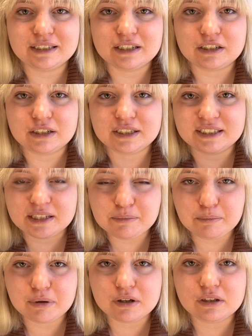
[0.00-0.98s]
there a
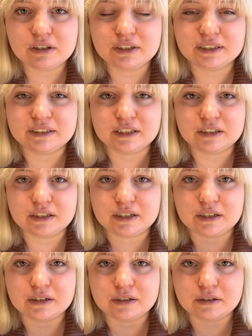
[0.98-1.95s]
symbol? Is
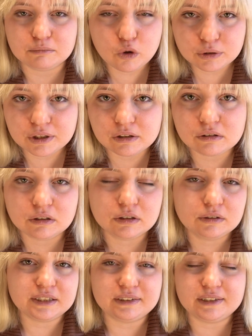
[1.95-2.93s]
there a model?
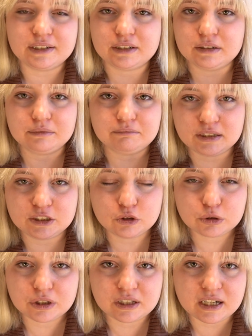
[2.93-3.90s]
Is there a
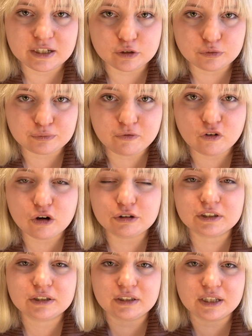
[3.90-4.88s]
certain kind of
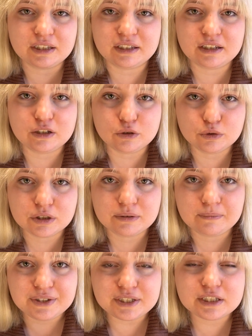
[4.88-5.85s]
font that they use?
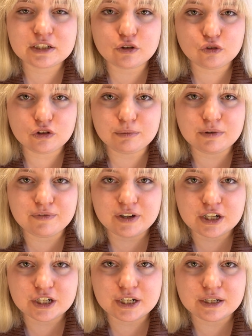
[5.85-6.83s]
This is going to be
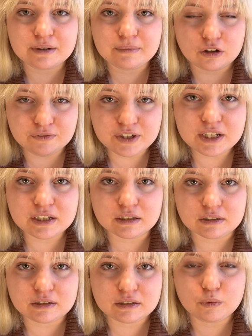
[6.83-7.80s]
very
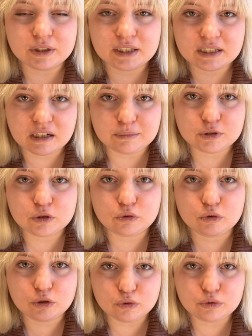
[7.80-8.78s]
convenient when it comes
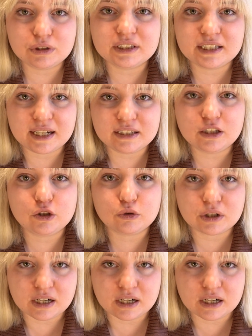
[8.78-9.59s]
to you designing your